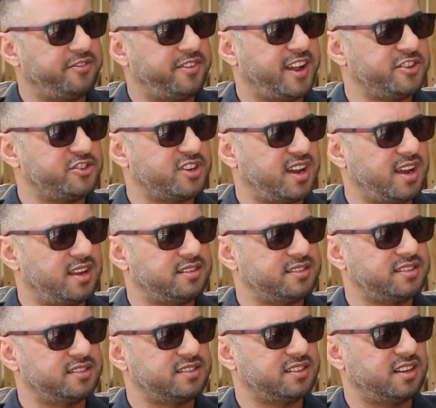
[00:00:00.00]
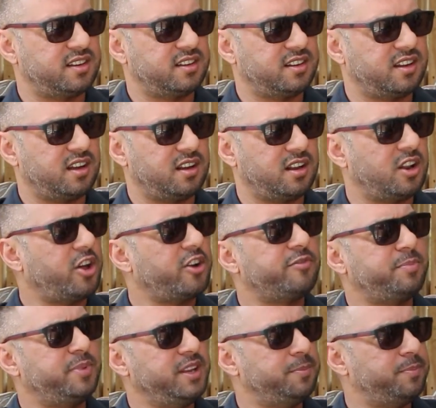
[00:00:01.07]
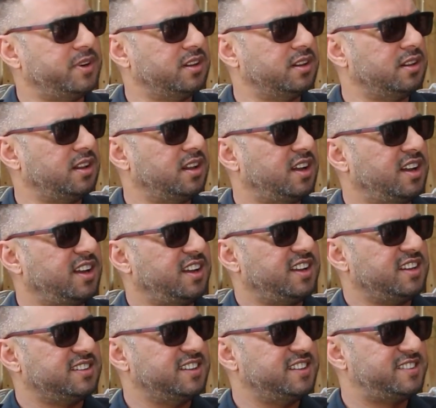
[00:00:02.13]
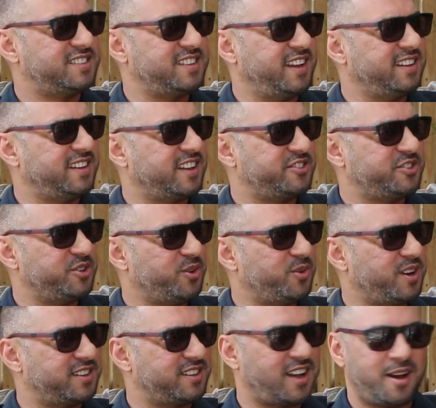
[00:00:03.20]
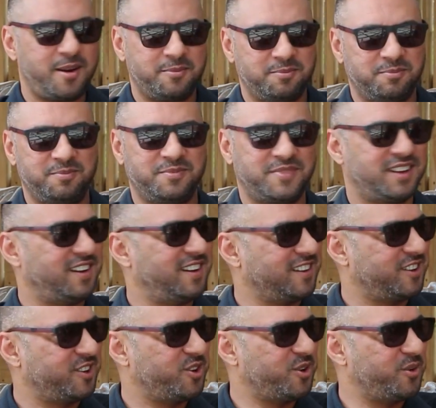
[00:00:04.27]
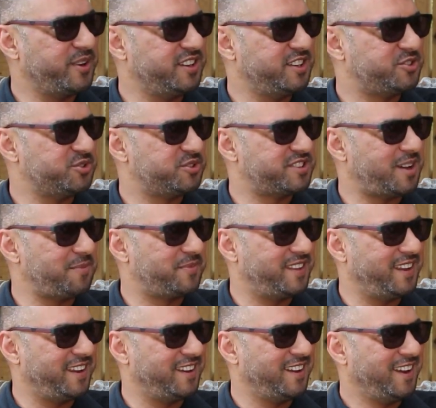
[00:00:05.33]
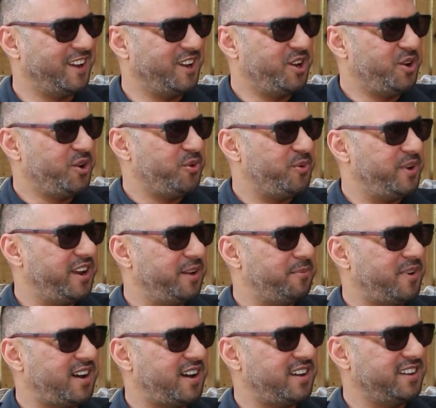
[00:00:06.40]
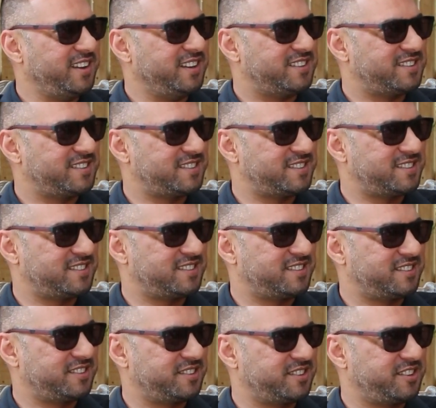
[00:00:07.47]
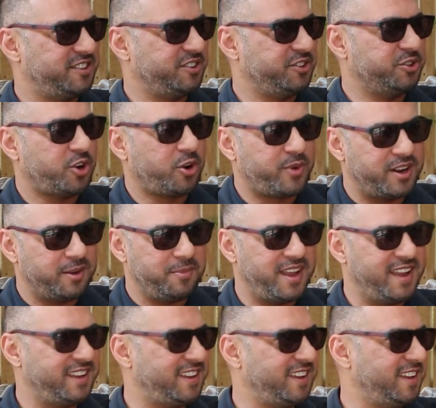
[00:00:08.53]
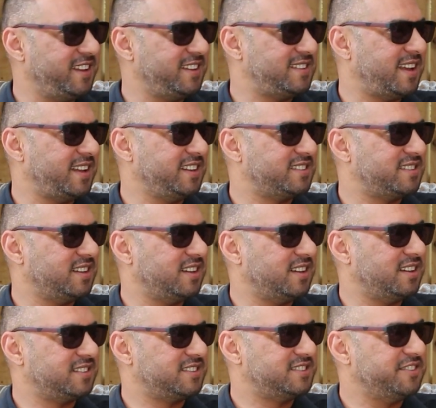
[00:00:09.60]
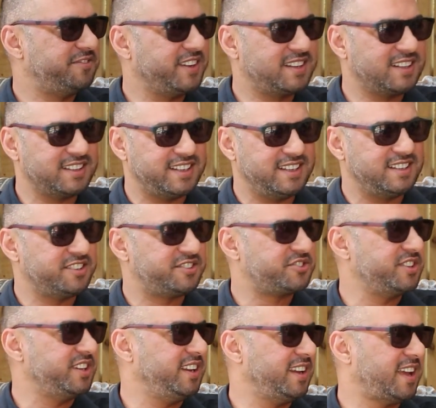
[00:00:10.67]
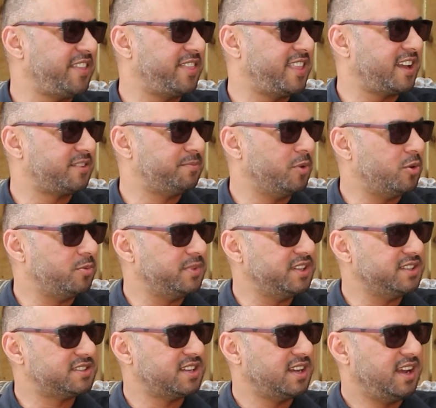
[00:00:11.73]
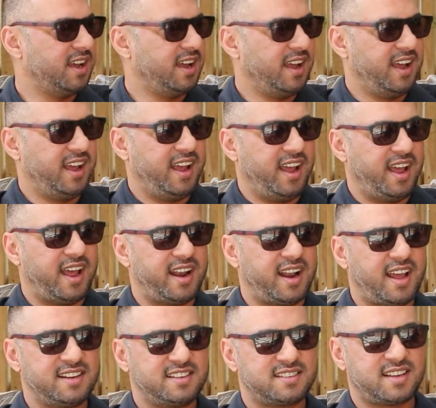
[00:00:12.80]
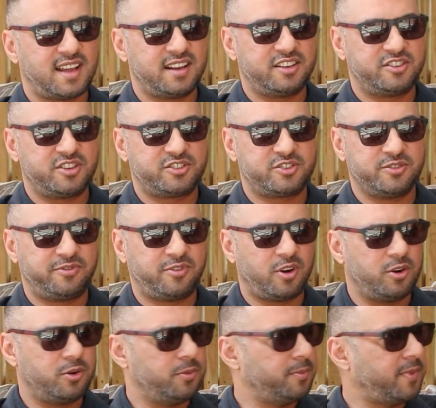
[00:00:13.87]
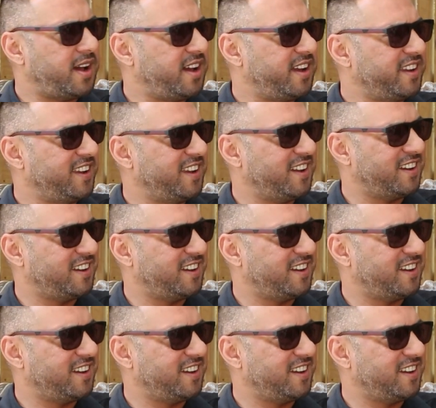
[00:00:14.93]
the franchise, a lot of people did say that, you know what, I'm going into something whereby it's, you're not going to make it, and it's a difficult industry at that moment. And I decided just to follow my